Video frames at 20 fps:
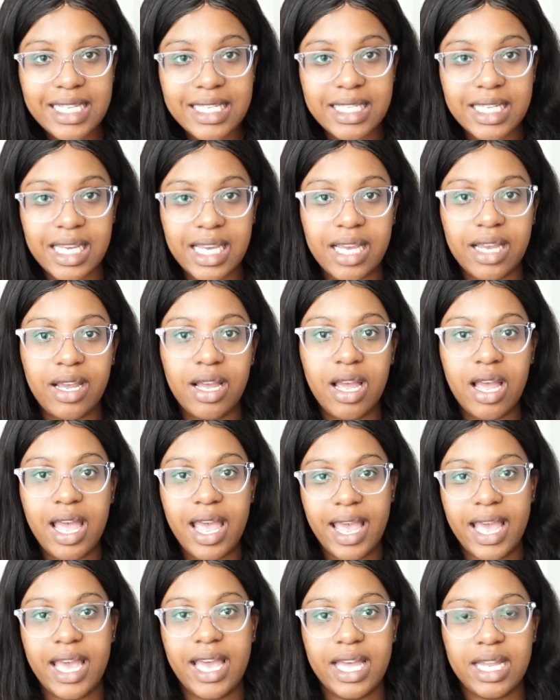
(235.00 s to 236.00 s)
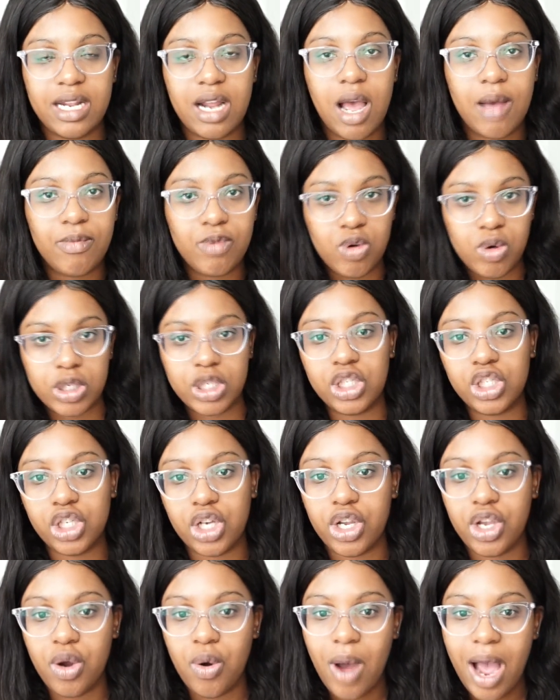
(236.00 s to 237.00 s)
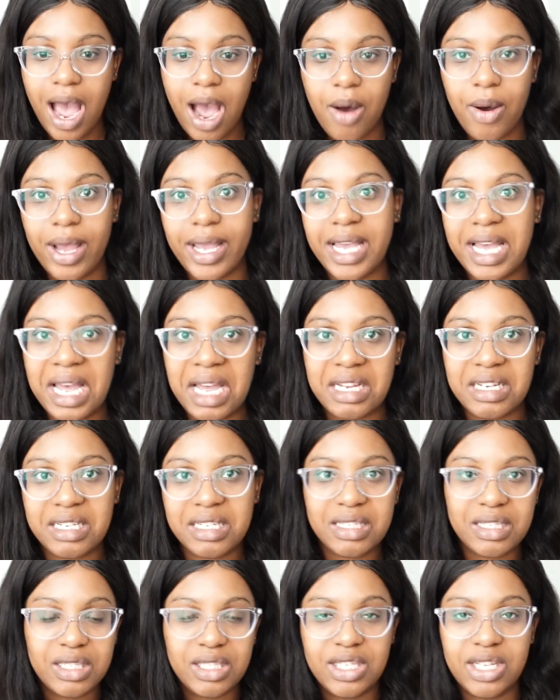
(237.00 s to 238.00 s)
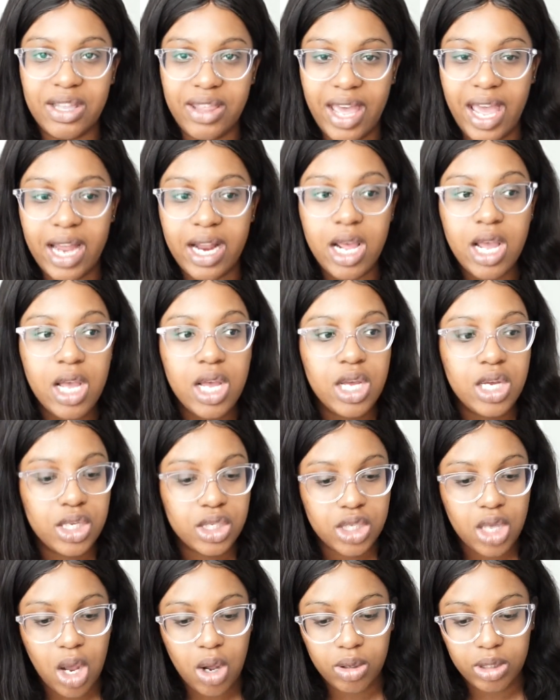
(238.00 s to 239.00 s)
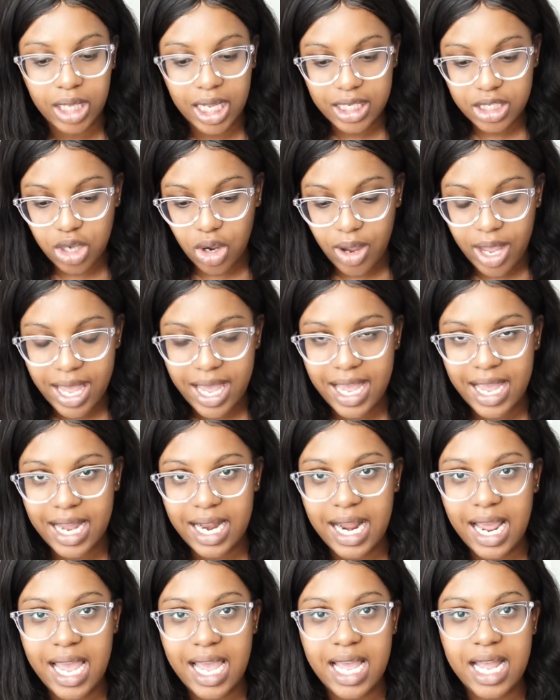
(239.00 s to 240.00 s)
can see, and I'm going to show you how I got to that. So let's go ahead